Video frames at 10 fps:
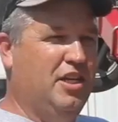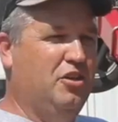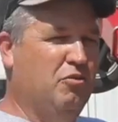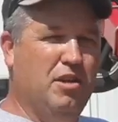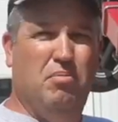
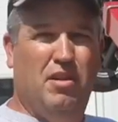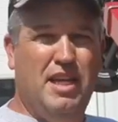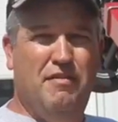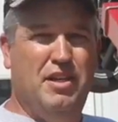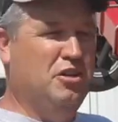do we
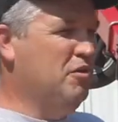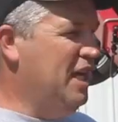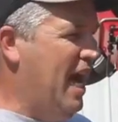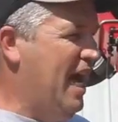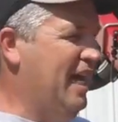believe it? Do we
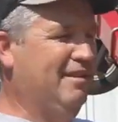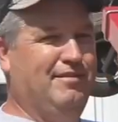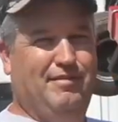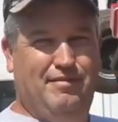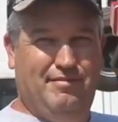not?
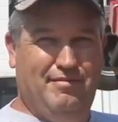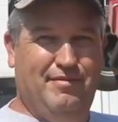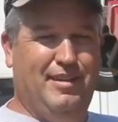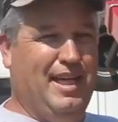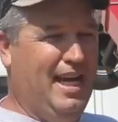
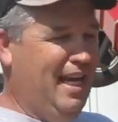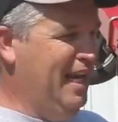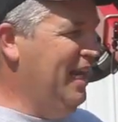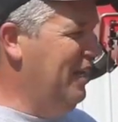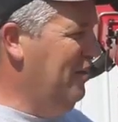
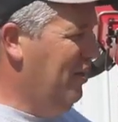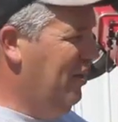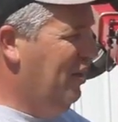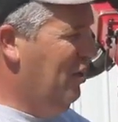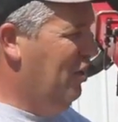And
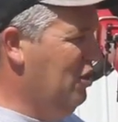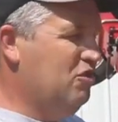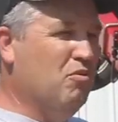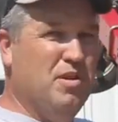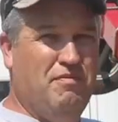
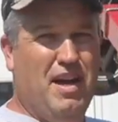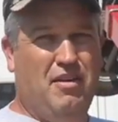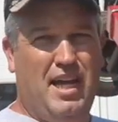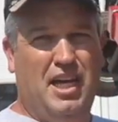so when we found